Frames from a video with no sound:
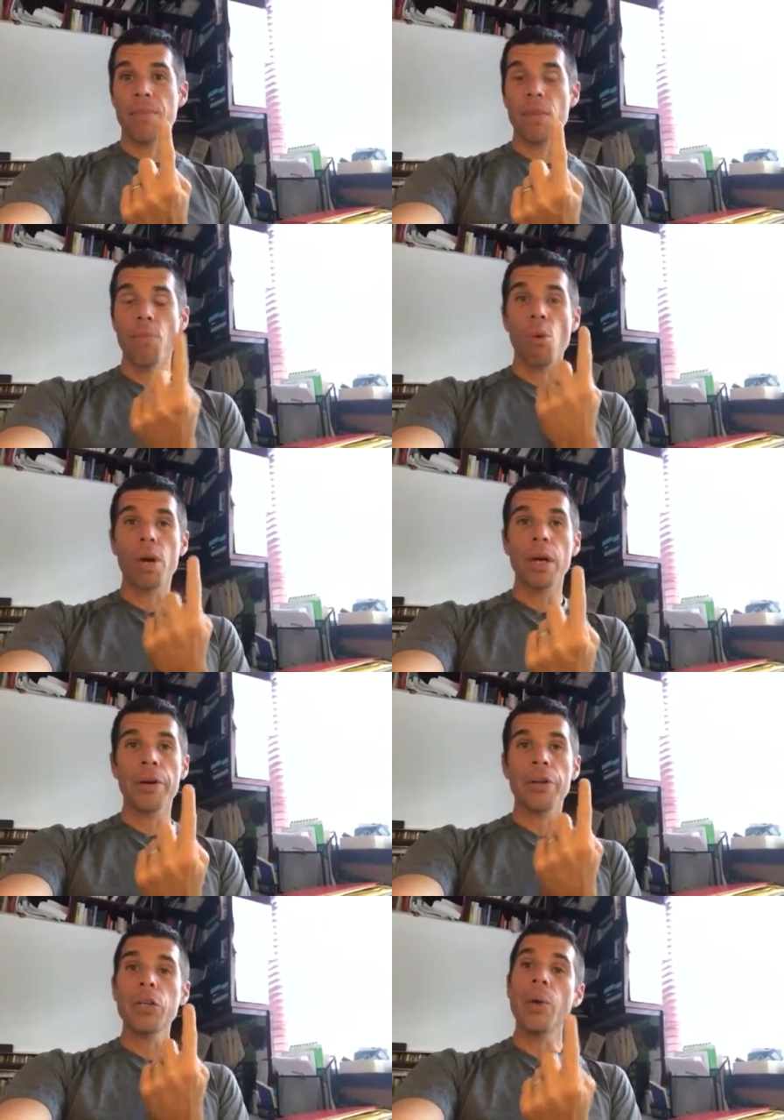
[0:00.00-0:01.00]
The more
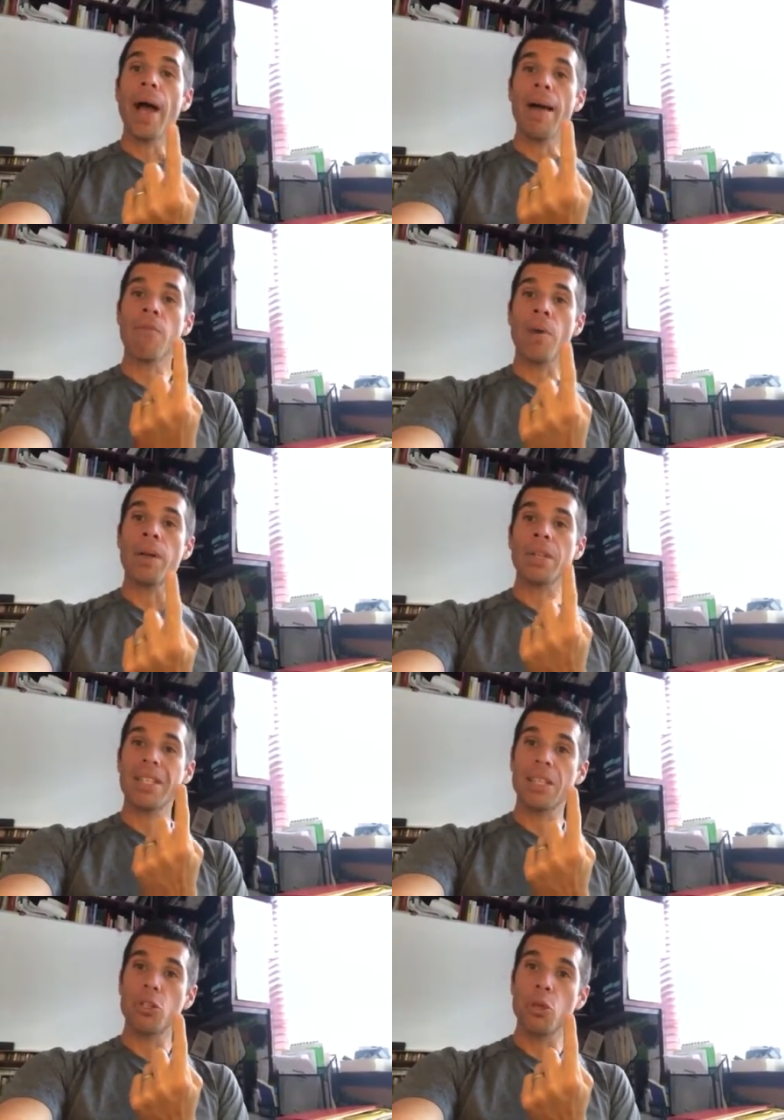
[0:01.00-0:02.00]
clarity you have around a
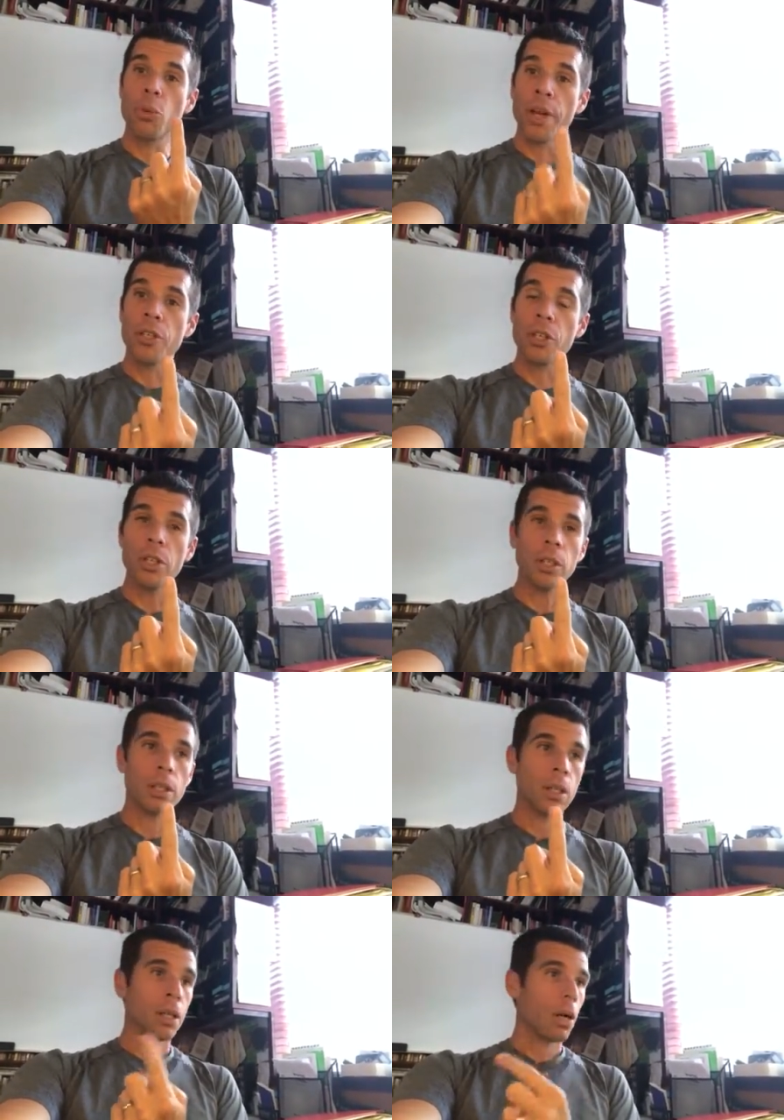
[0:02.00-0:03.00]
situation,
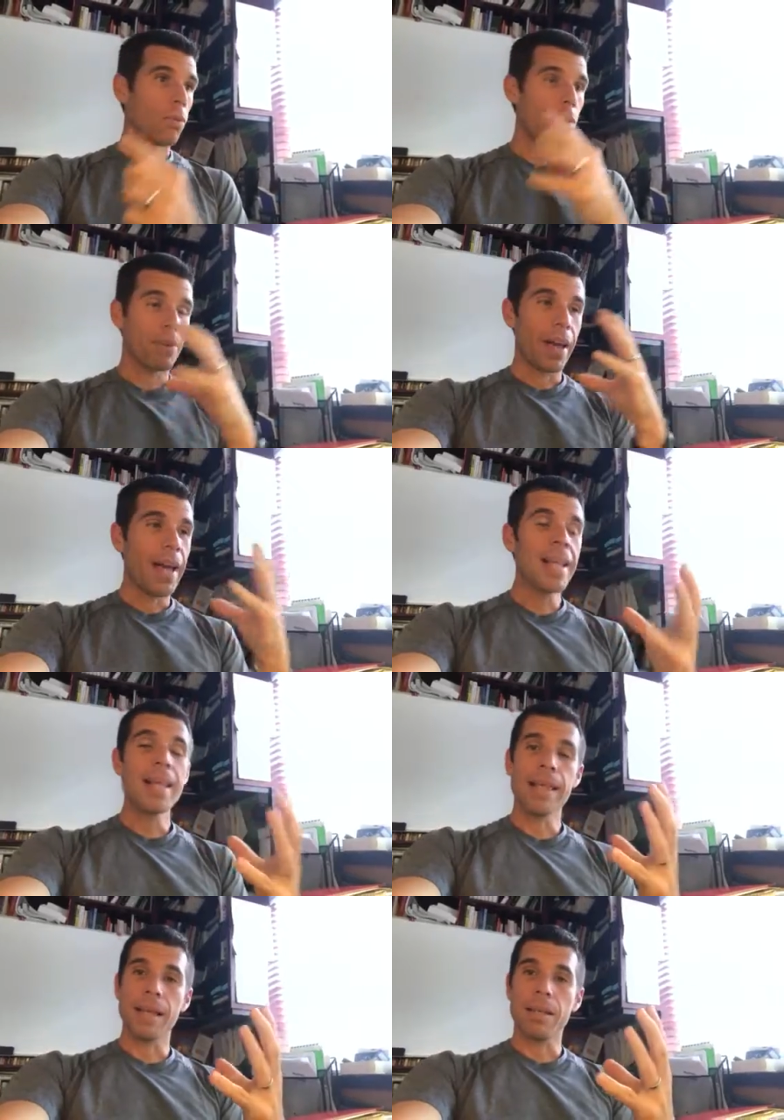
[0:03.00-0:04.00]
around
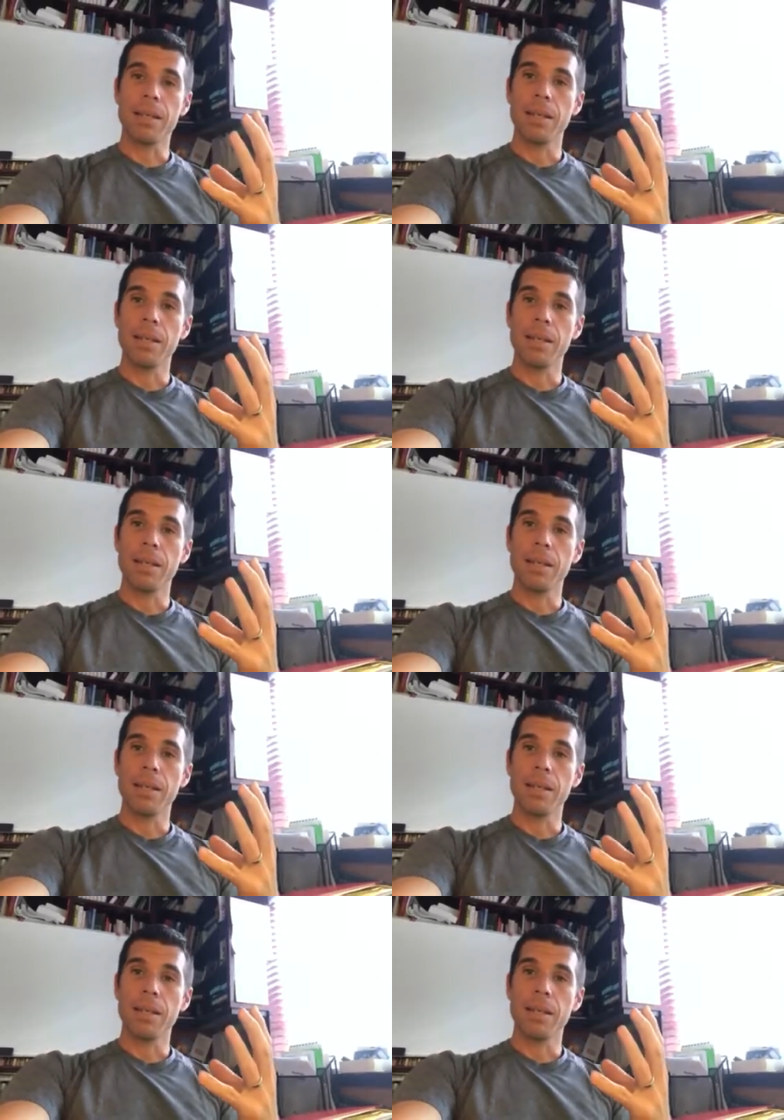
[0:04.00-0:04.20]
anything,